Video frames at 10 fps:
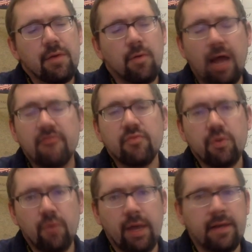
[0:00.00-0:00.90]
Well, after
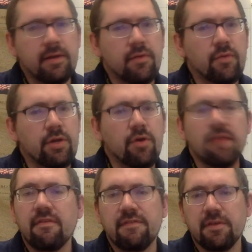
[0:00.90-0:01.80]
we win, we don't
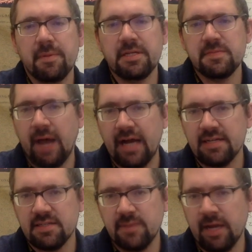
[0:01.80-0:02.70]
give the Philippines back
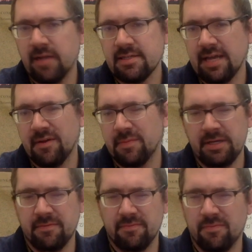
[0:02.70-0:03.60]
to Spain because that would
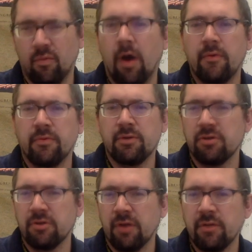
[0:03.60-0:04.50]
be, why would we
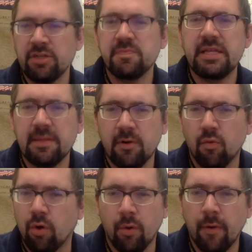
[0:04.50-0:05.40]
do that? We just beat them in a
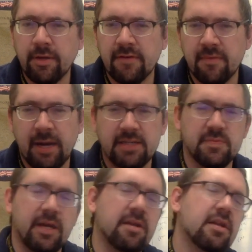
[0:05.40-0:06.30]
war. Why would we give it back to
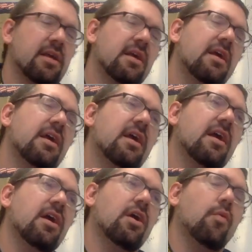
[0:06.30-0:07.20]
Spain?
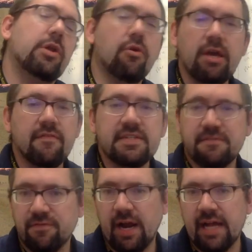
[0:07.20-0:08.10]
We don't give it to
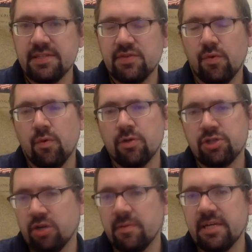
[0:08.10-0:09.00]
France or
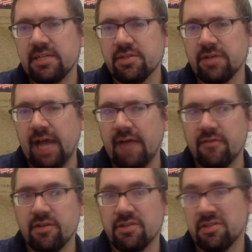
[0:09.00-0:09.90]
Germany to look
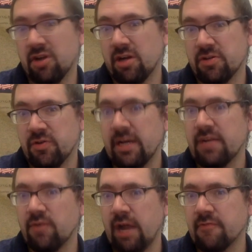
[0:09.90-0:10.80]
after because they're our
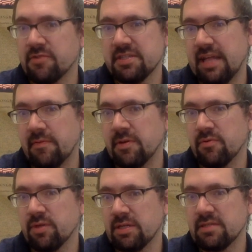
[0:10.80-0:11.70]
trading rivals. That'd be a
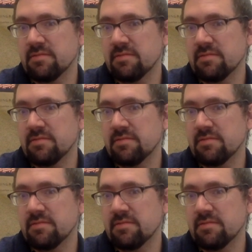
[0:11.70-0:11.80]
really